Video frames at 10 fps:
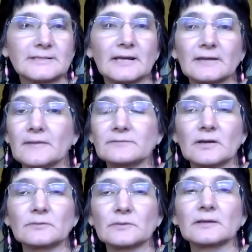And they've
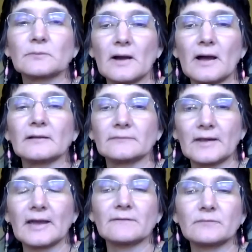done really well.
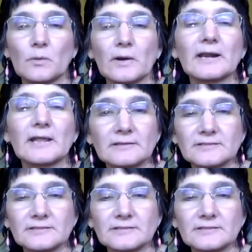They have organized,